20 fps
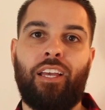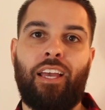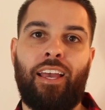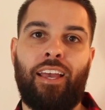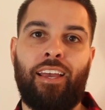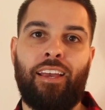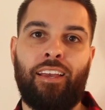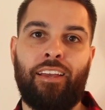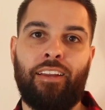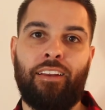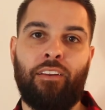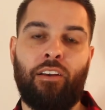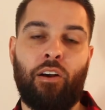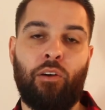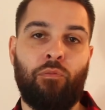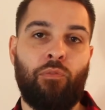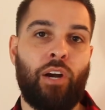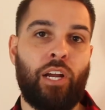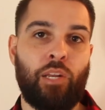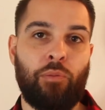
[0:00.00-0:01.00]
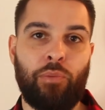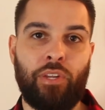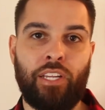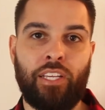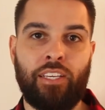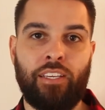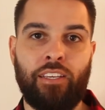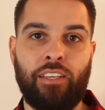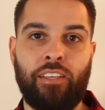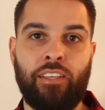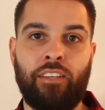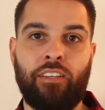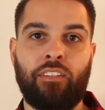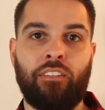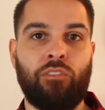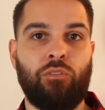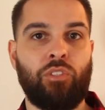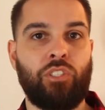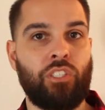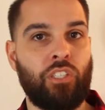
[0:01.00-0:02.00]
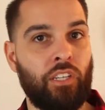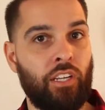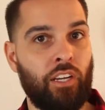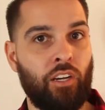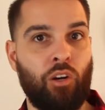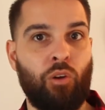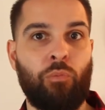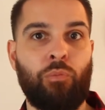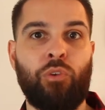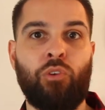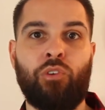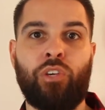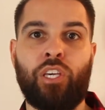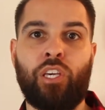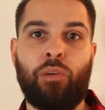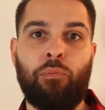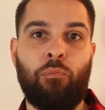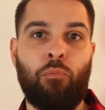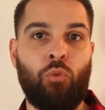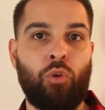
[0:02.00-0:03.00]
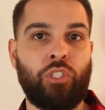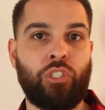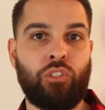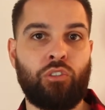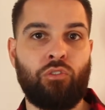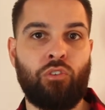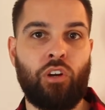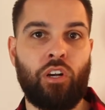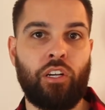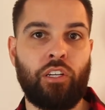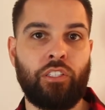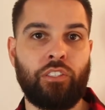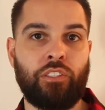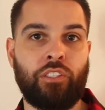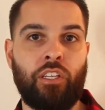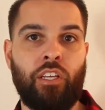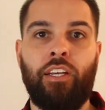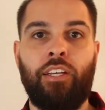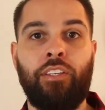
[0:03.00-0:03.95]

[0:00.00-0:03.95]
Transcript: and a vitamin E, which is gonna help you keep moisturized.